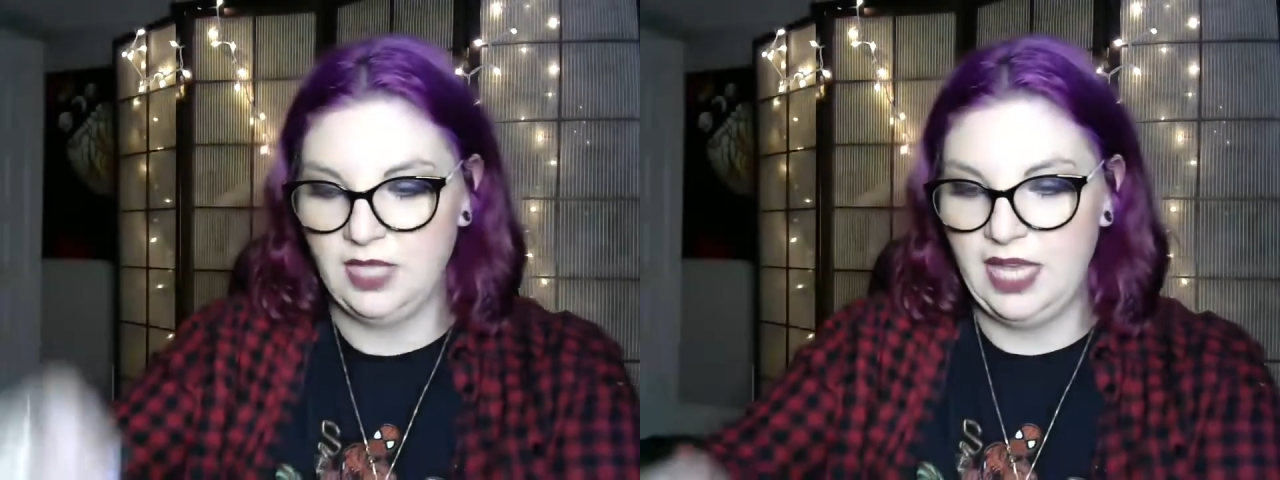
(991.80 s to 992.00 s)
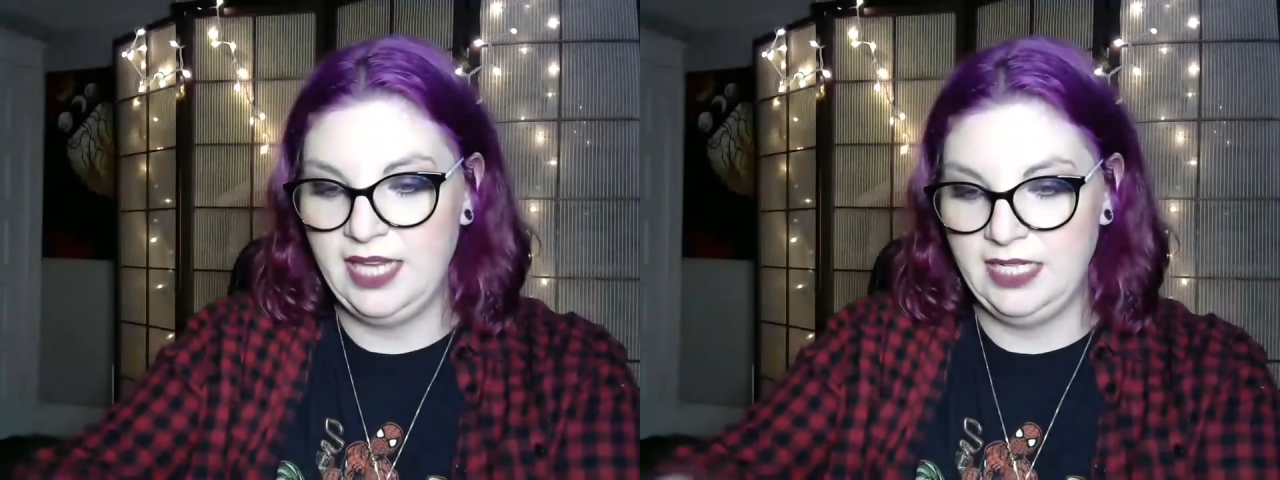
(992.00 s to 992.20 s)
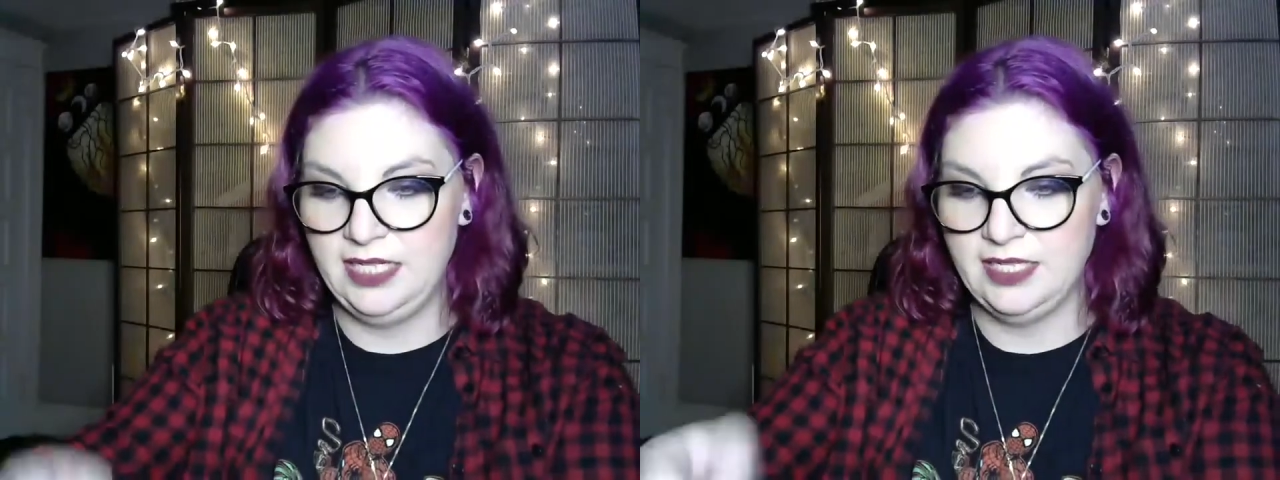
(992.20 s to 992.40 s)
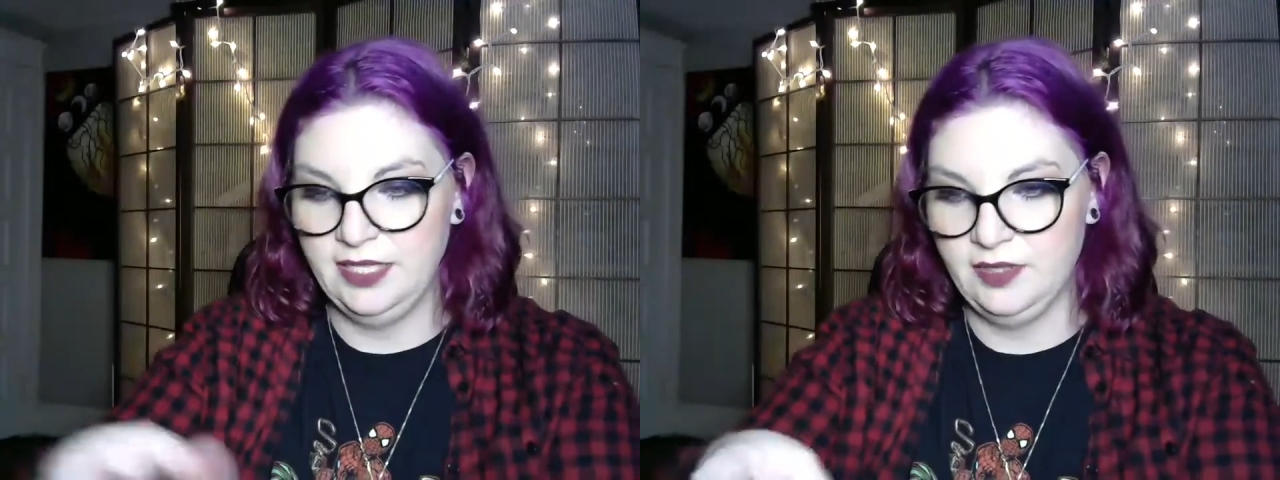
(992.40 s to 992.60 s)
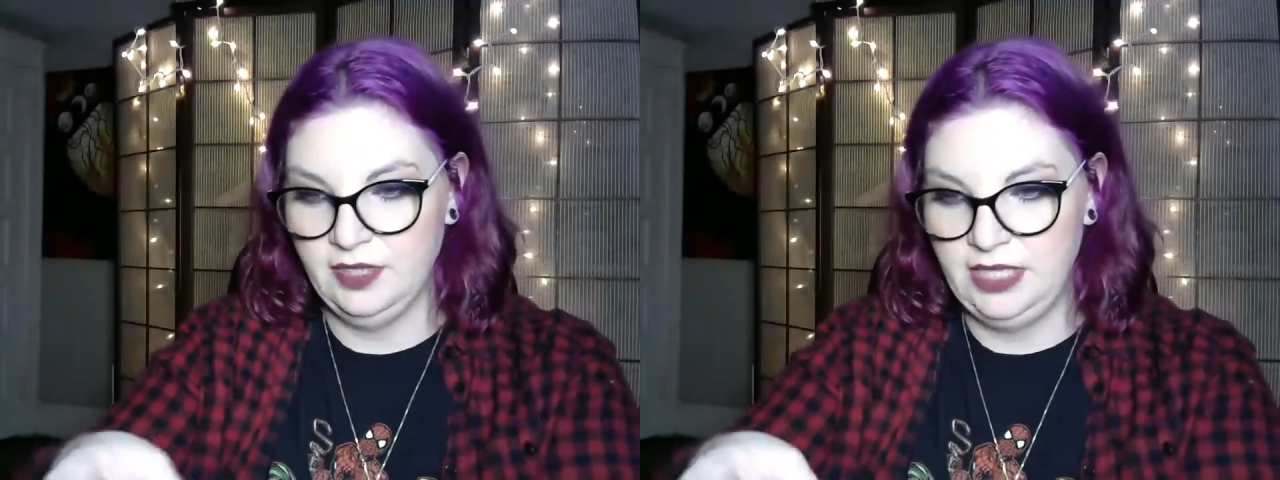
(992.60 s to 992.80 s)
And it is
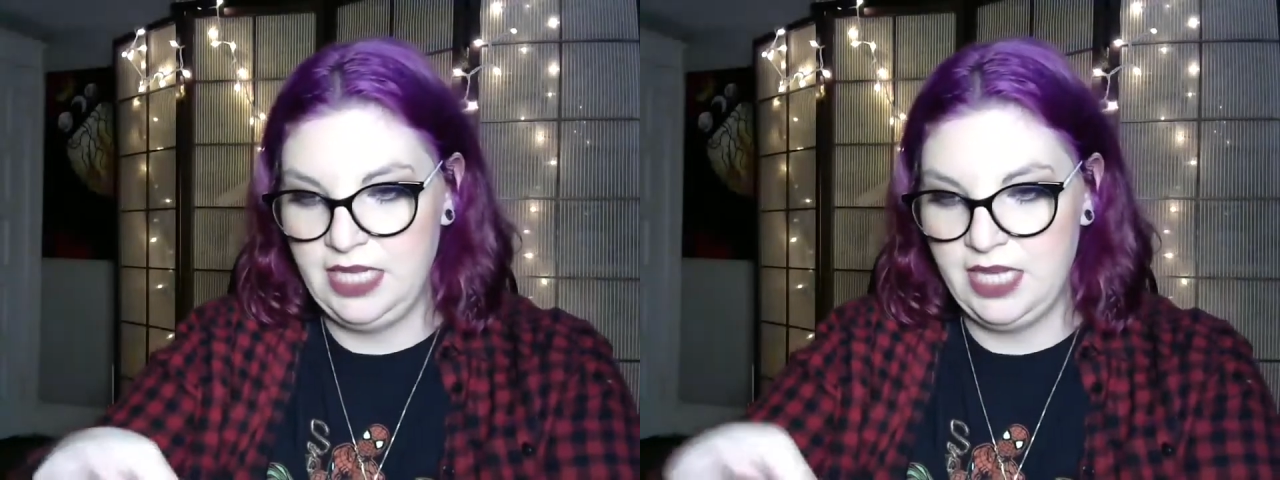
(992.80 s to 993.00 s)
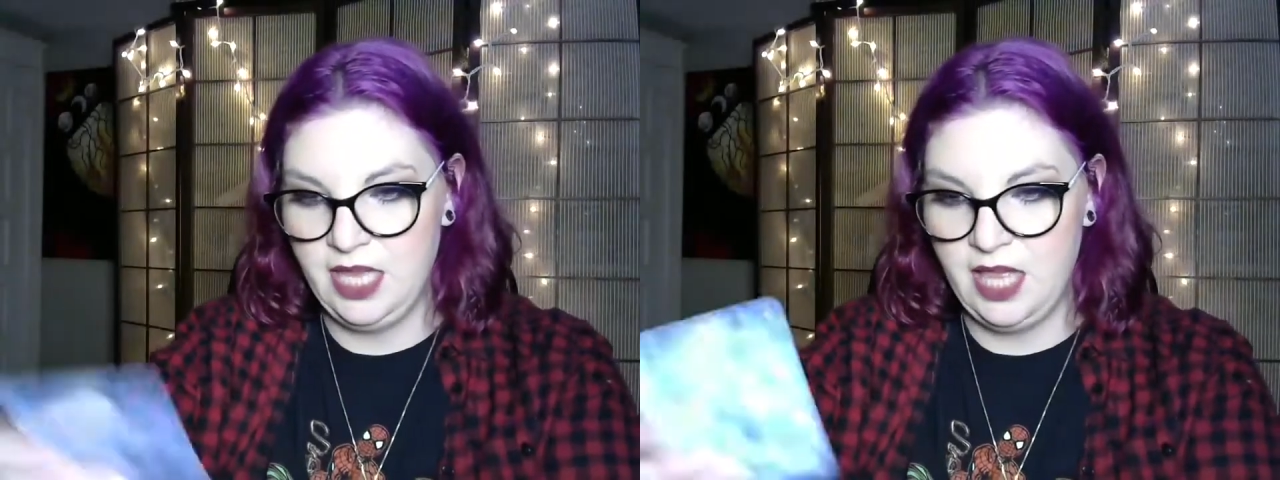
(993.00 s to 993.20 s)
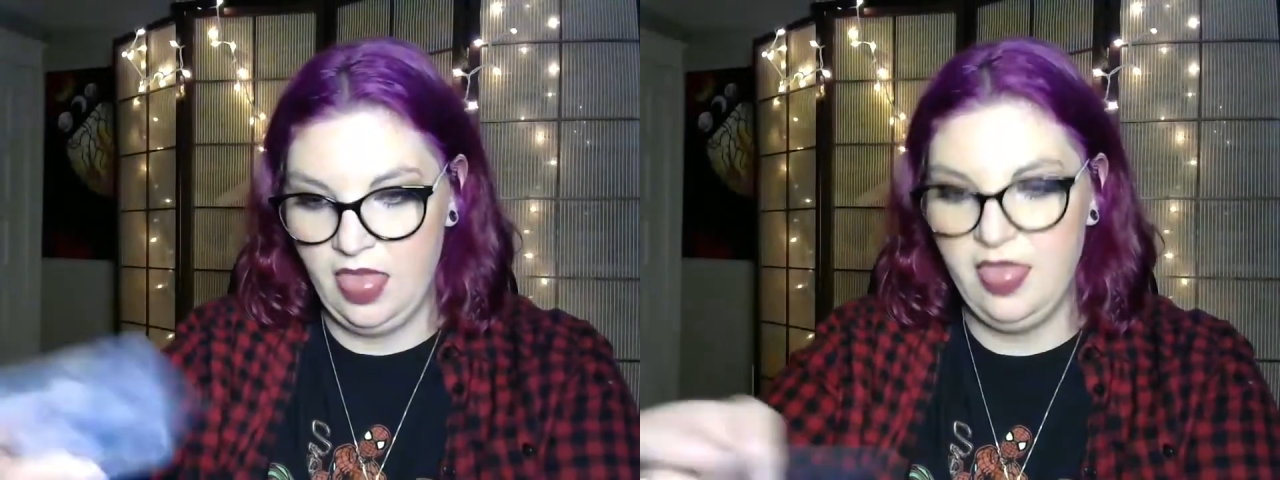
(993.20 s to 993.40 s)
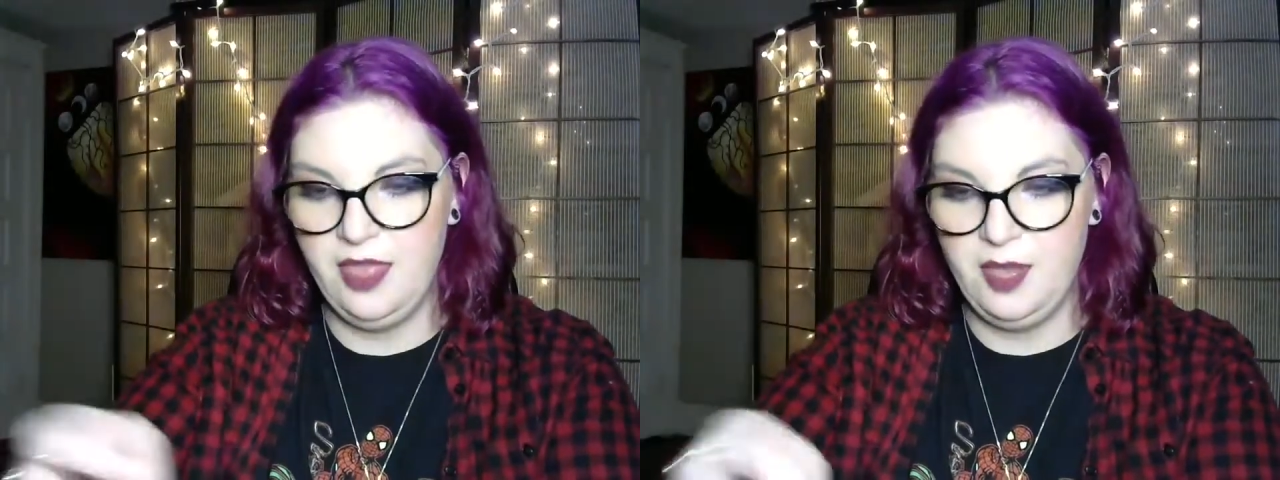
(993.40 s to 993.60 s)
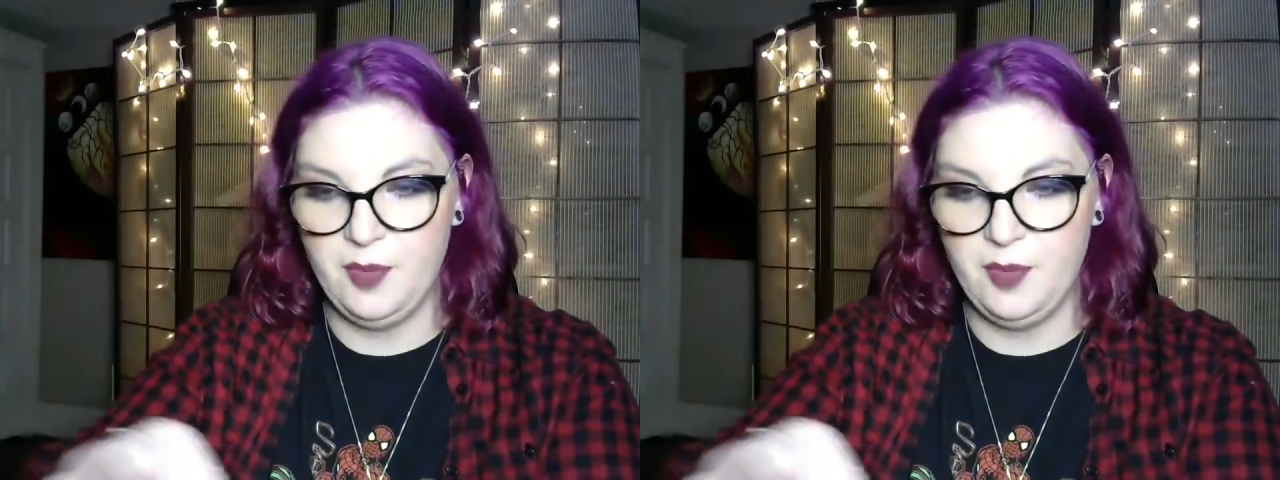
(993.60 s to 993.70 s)
literally the